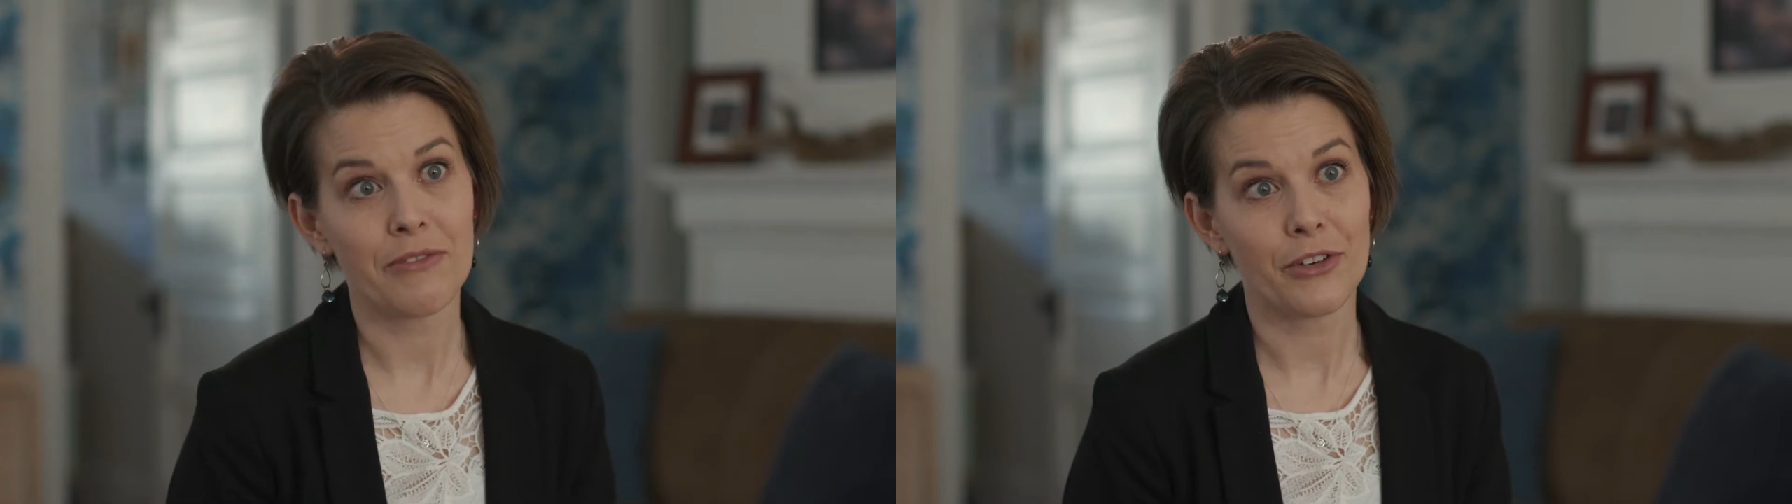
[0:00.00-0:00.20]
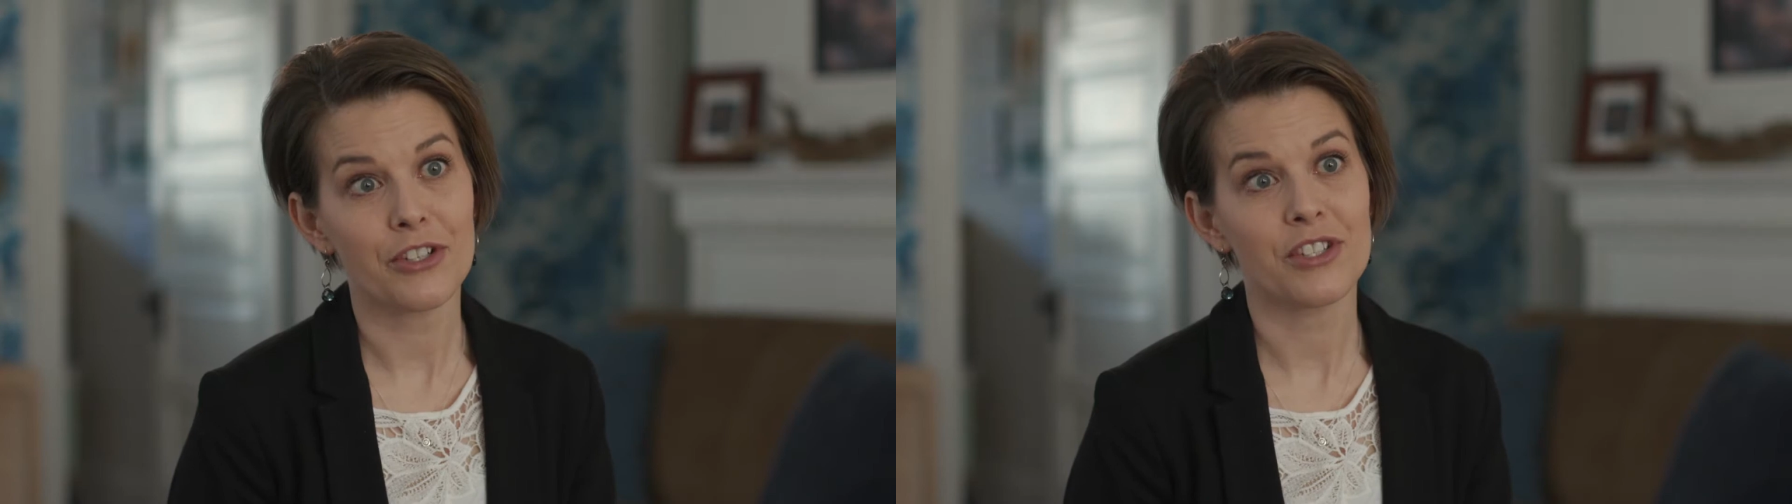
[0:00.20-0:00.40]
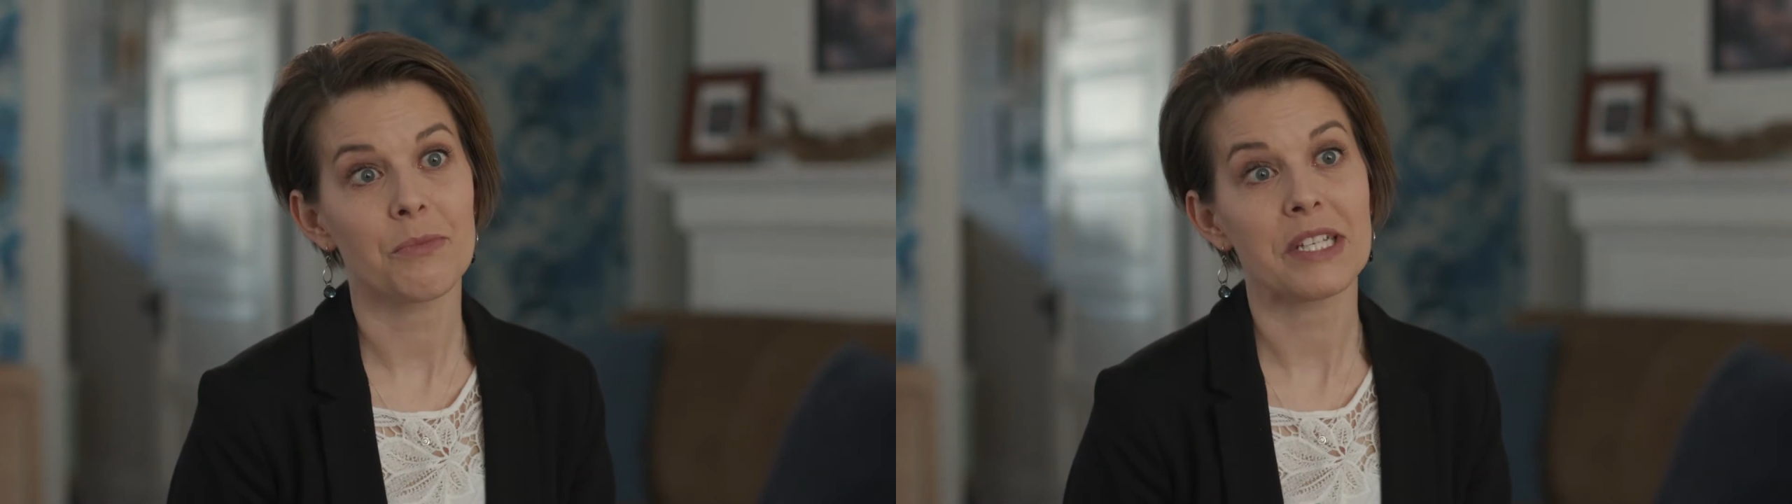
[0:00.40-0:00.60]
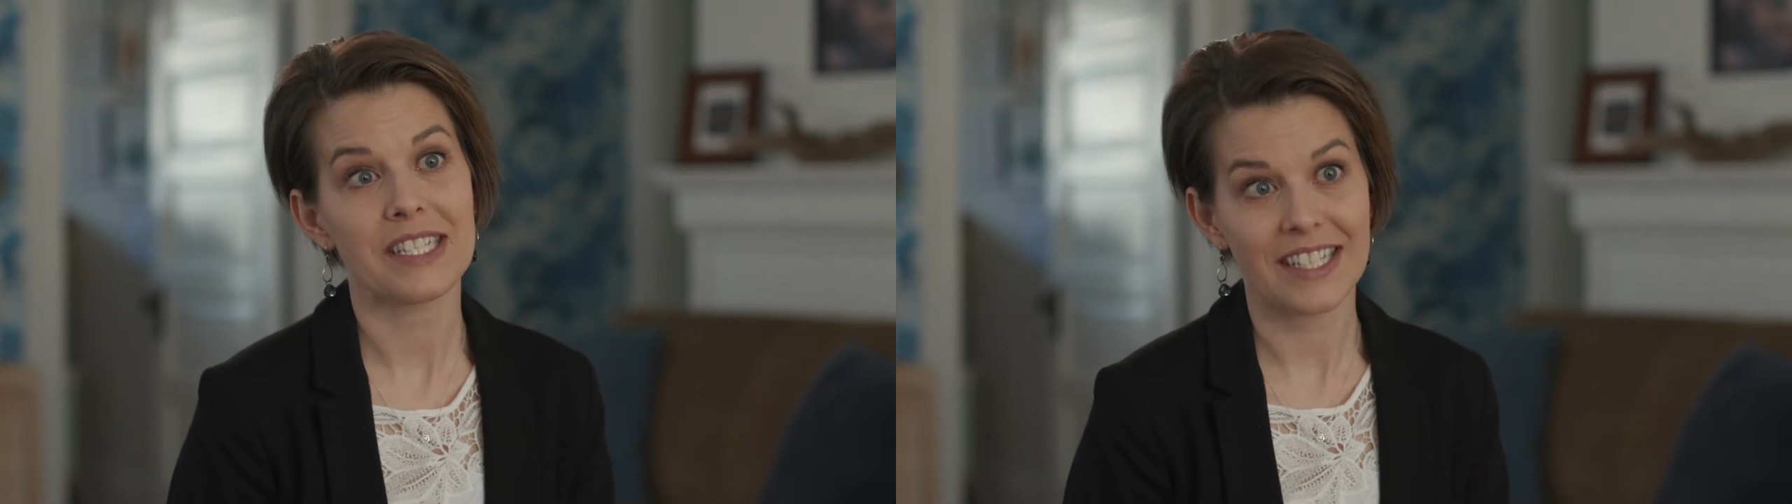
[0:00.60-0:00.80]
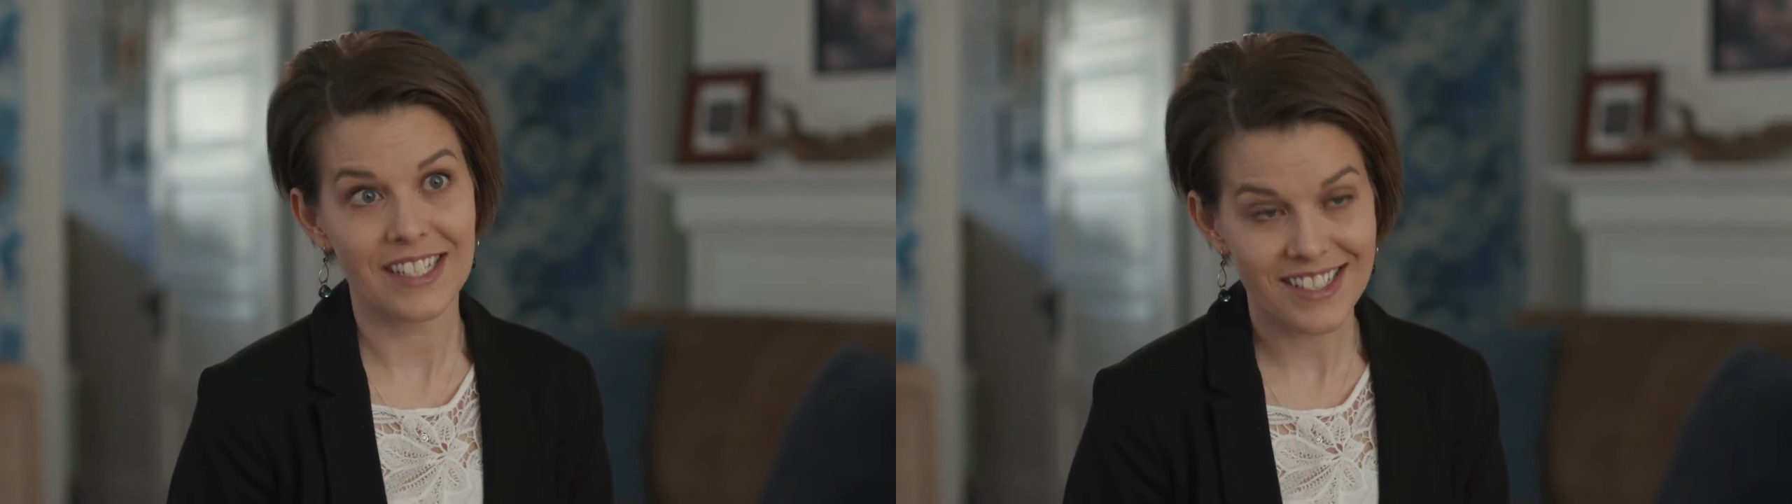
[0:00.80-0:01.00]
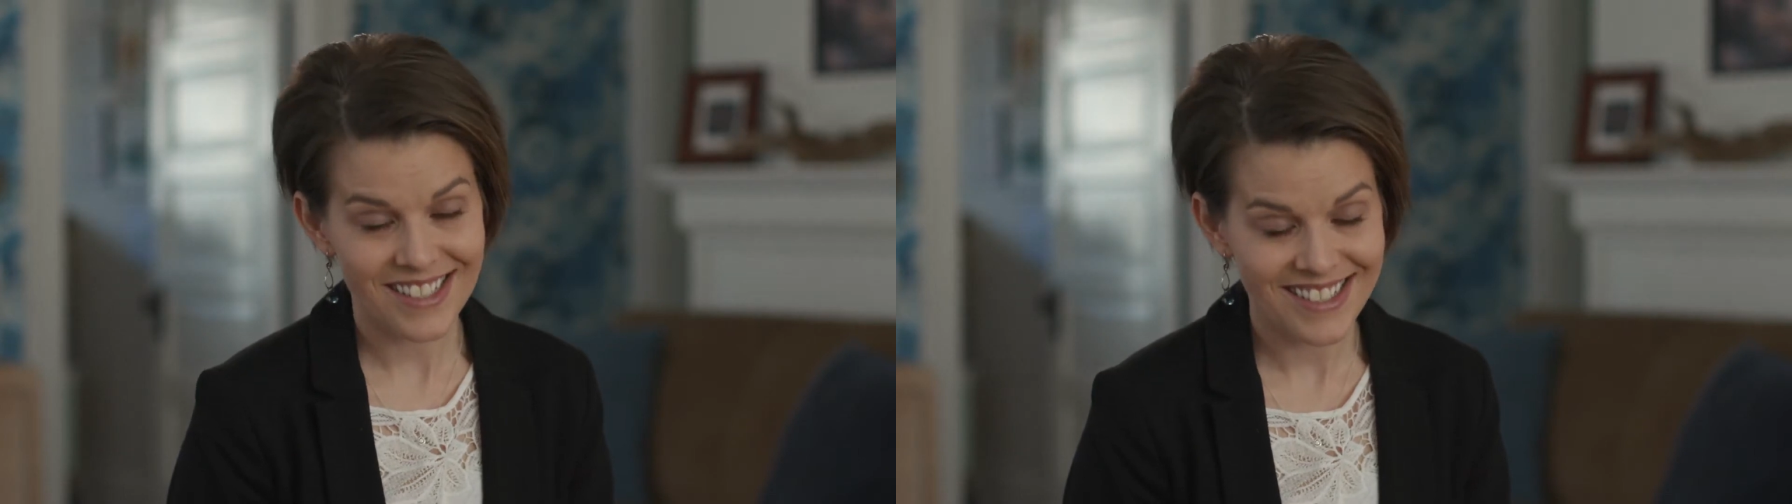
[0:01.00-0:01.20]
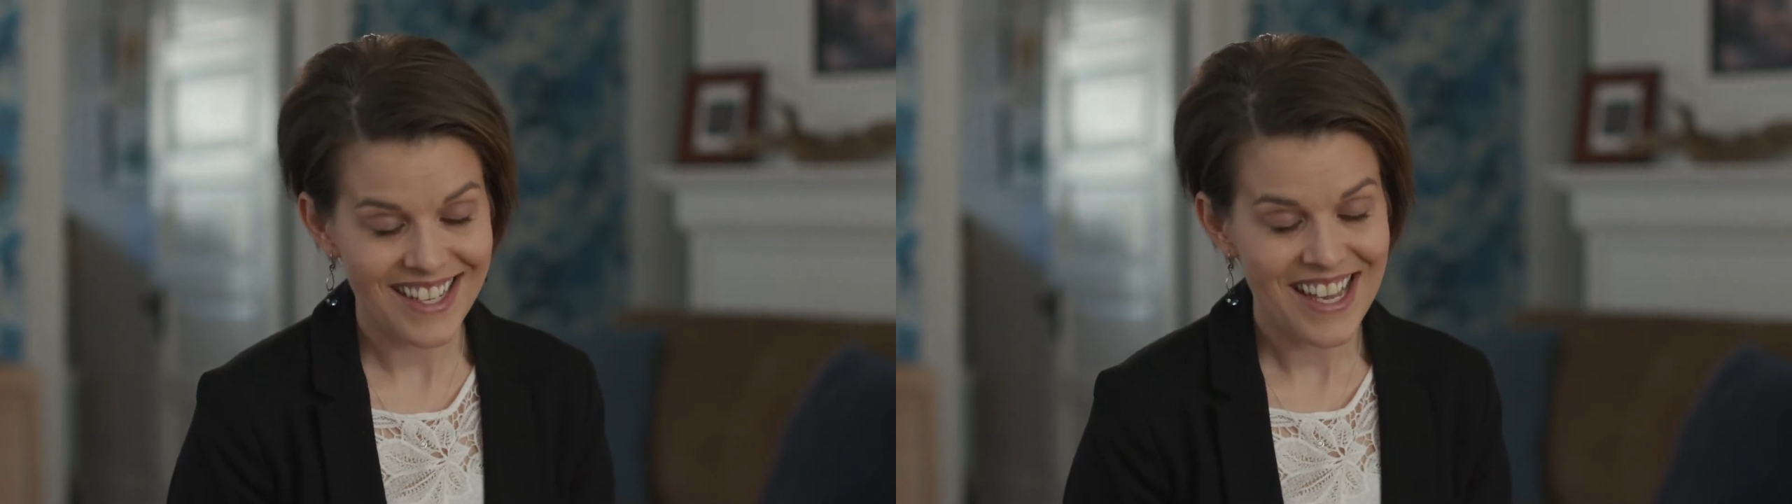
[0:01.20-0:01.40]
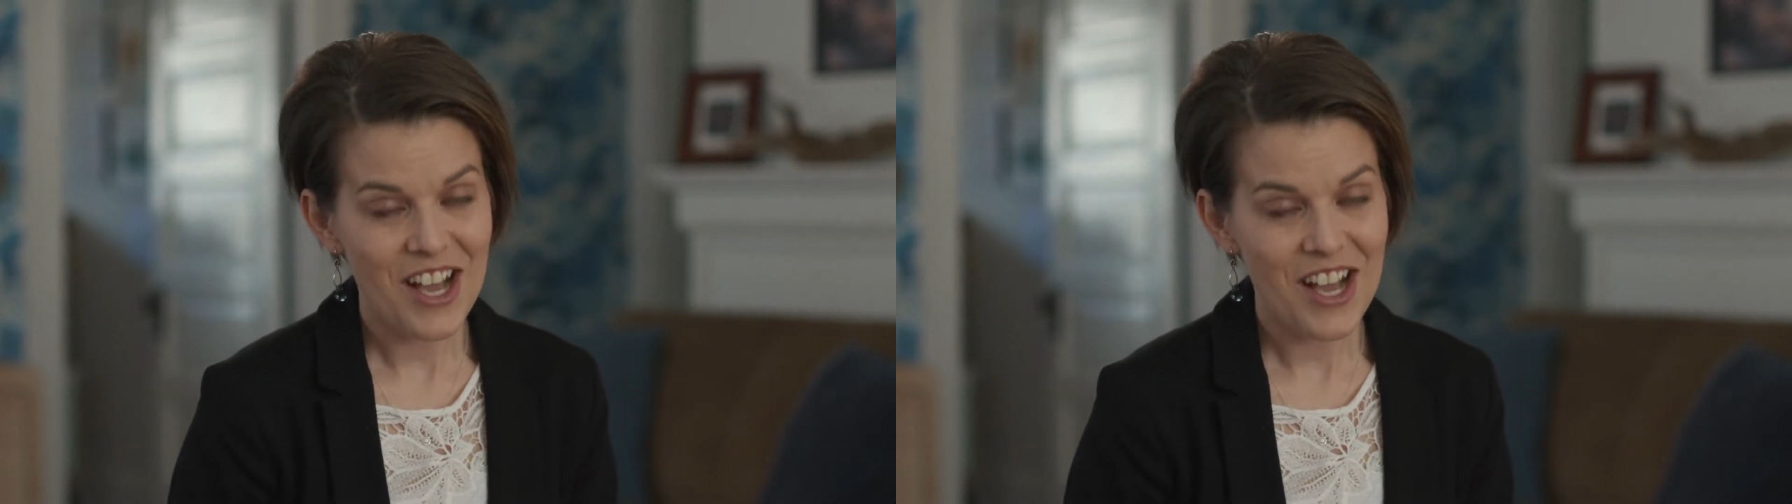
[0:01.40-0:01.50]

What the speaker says: first business